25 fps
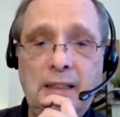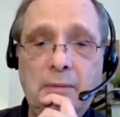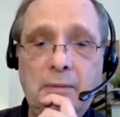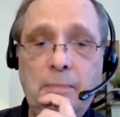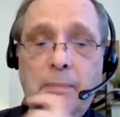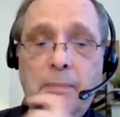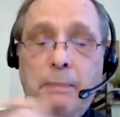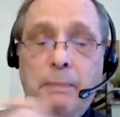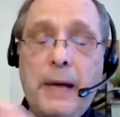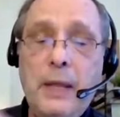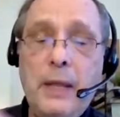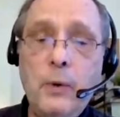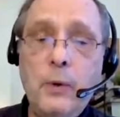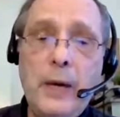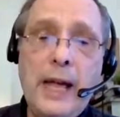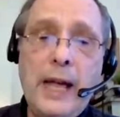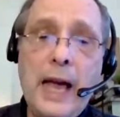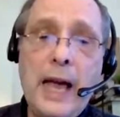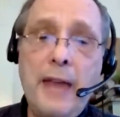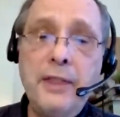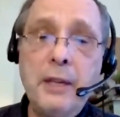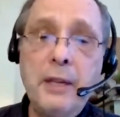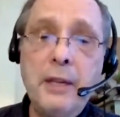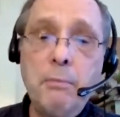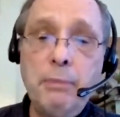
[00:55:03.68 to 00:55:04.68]
By the way, I
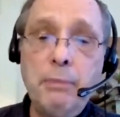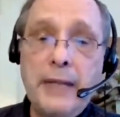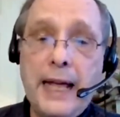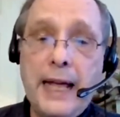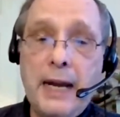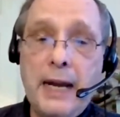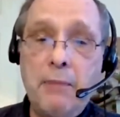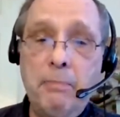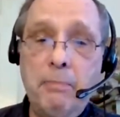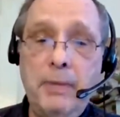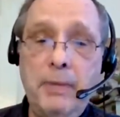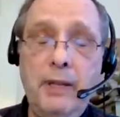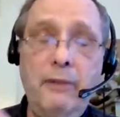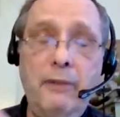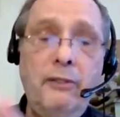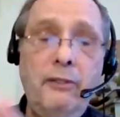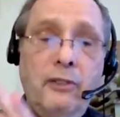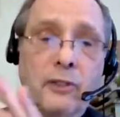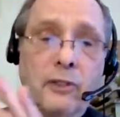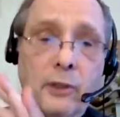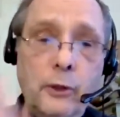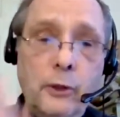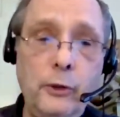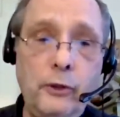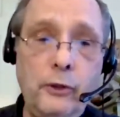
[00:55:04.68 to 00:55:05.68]
think Planet B
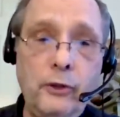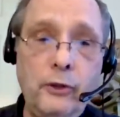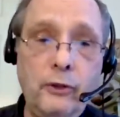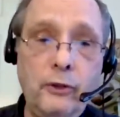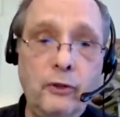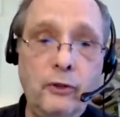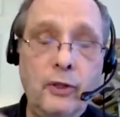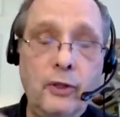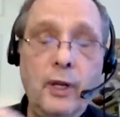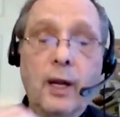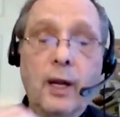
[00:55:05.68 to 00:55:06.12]
solutions